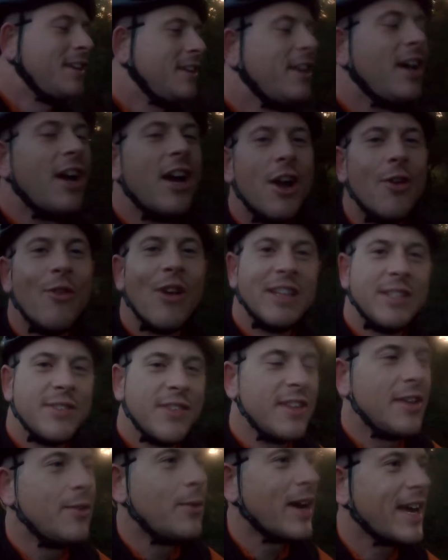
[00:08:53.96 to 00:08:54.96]
No rest
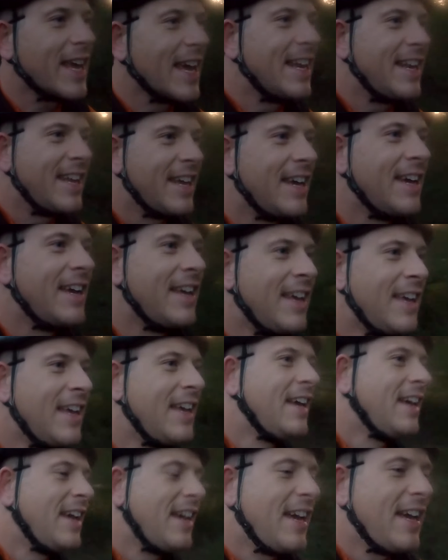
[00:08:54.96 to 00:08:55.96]
for the wicked.
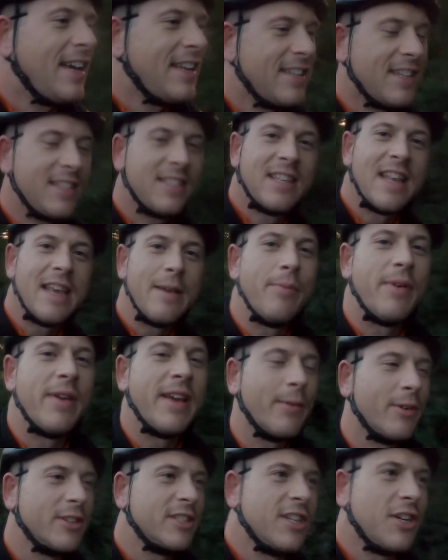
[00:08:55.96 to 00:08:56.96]
The
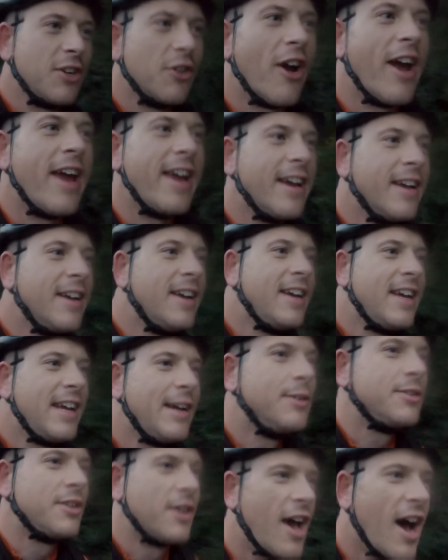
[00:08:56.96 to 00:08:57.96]
sleeping wasn't great.
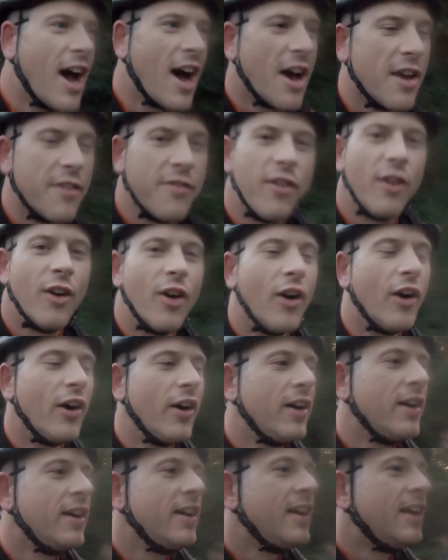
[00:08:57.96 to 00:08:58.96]
It was on a hard
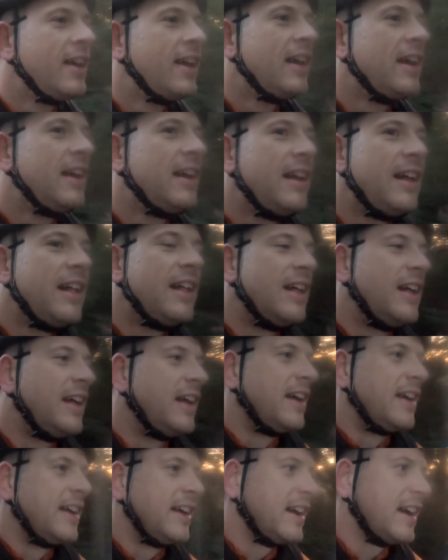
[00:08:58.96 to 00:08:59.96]
floor,
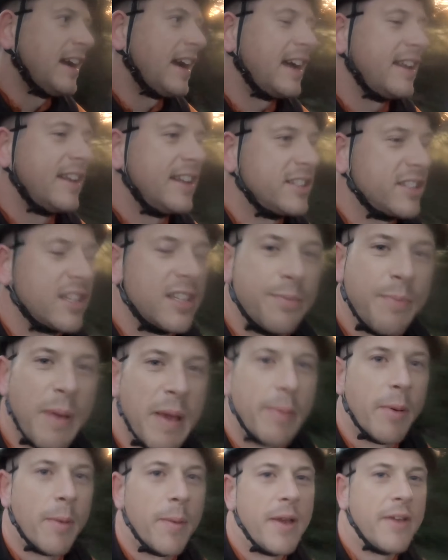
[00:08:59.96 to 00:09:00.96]
and there's just
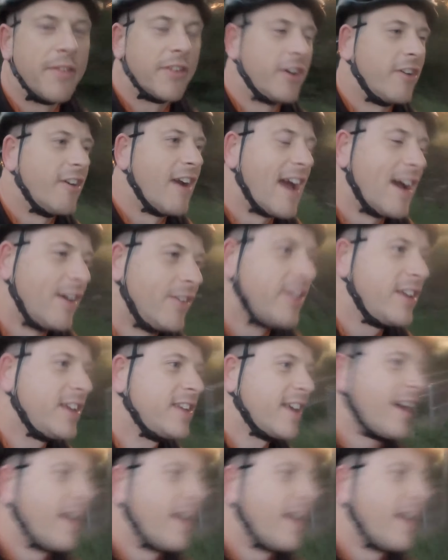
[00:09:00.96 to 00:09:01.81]
people moving around.